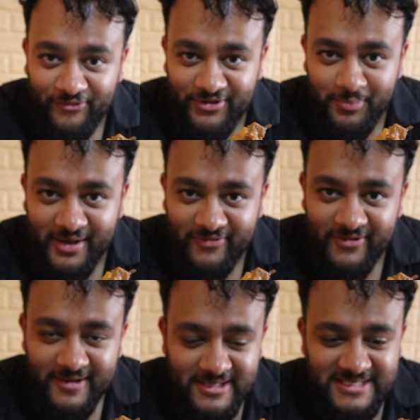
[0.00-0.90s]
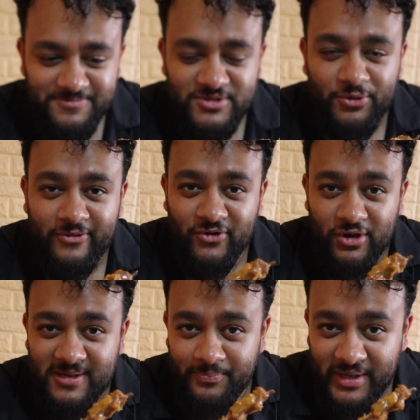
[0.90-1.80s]
of the beef. So we've got
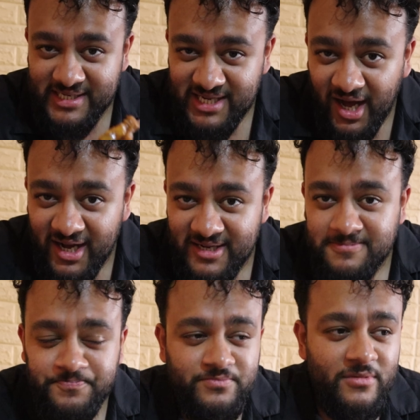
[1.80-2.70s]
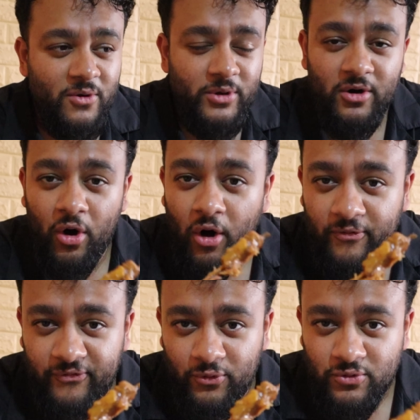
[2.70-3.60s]
a bit of tongue, we've got
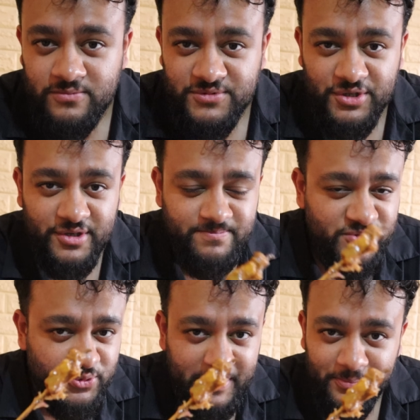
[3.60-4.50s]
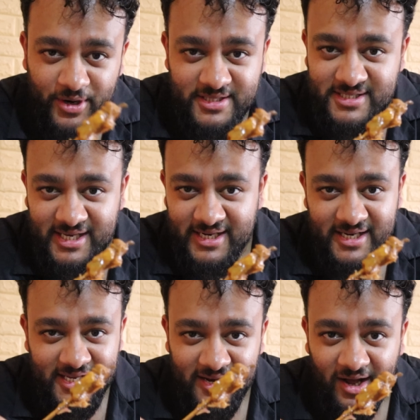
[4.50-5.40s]
offal, so sweetbreads,
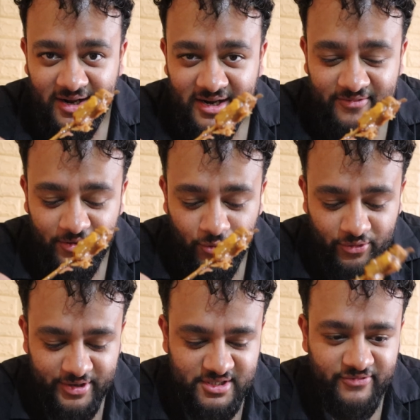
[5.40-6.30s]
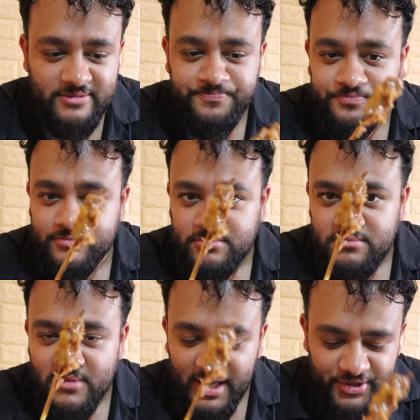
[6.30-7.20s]
kidney, lung, liver, all the rest of it.
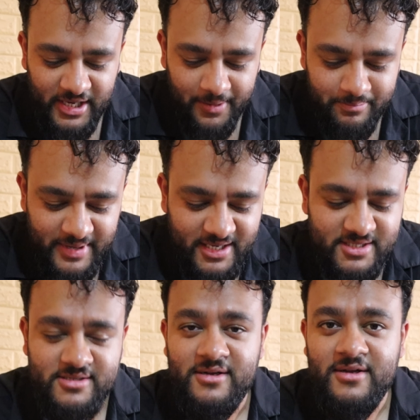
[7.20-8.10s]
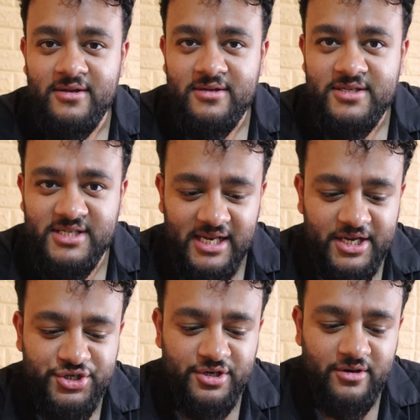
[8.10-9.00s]
And you get a mixed
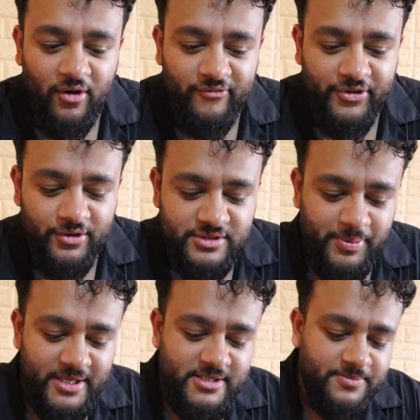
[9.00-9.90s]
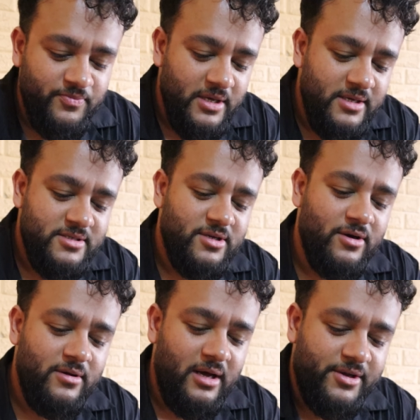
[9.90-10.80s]
selection of those bits. So
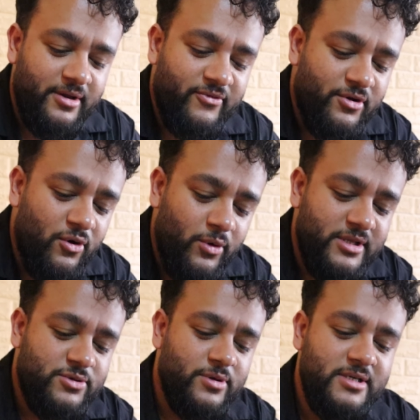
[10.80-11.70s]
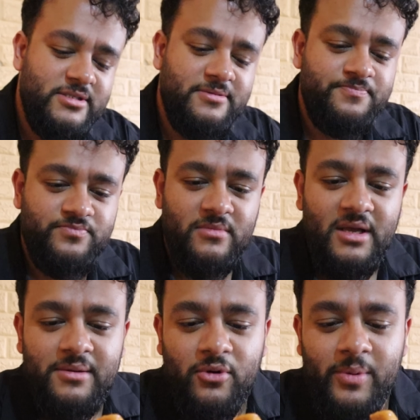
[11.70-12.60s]
I don't even know what this one is.
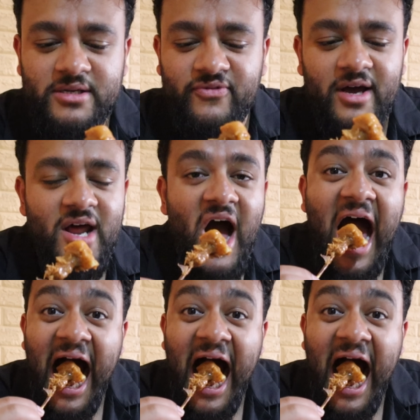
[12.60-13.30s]
We're about to find out.